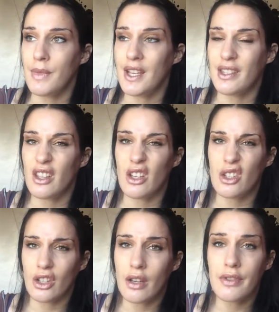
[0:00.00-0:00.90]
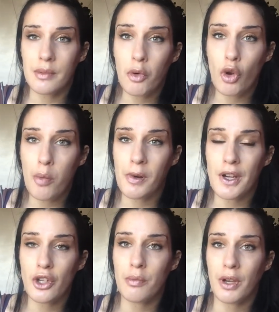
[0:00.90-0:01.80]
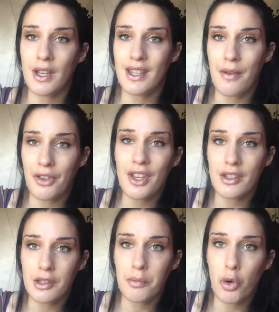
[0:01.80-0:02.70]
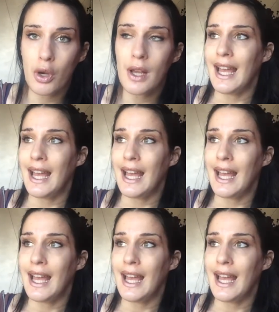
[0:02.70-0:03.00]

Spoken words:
It's a kind of small operation because everything's smaller